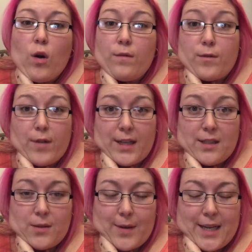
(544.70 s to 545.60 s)
of
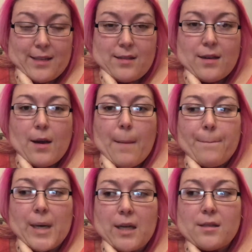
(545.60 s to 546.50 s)
granny squares,
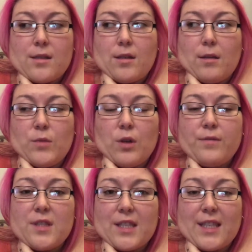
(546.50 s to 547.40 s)
but I'm not
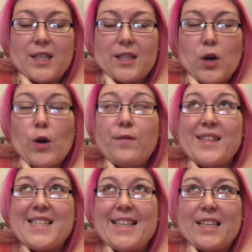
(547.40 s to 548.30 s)

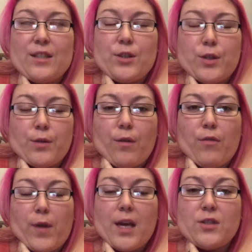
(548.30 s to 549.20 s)
obviously going to do
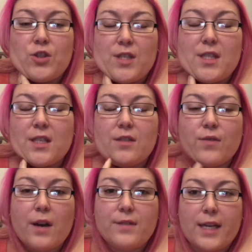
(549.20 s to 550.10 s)

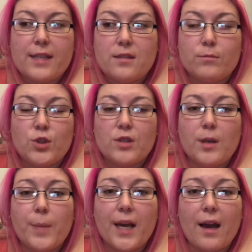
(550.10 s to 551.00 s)
365 days. I'm just
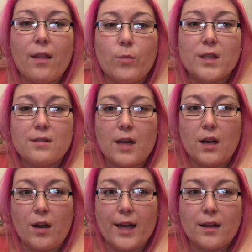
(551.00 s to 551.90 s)
going to pick out the ones that
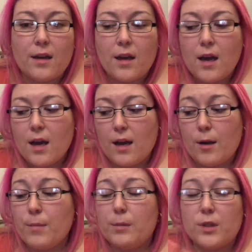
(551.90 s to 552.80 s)
I like.
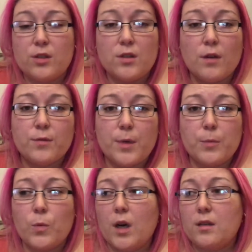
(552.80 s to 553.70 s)
I'm going to start from
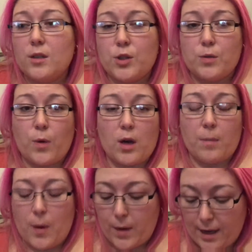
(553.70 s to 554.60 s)
number 1 and just
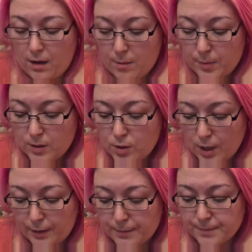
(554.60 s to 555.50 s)
work my way up.
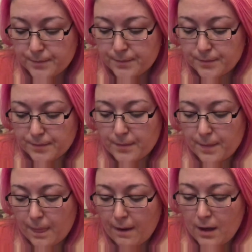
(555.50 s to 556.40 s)
So
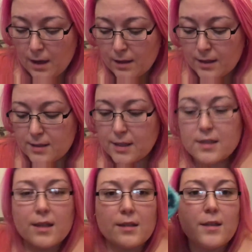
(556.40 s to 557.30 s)
this
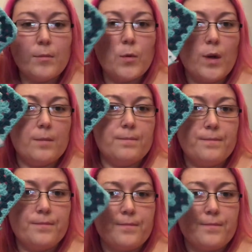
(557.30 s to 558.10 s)
is number 1,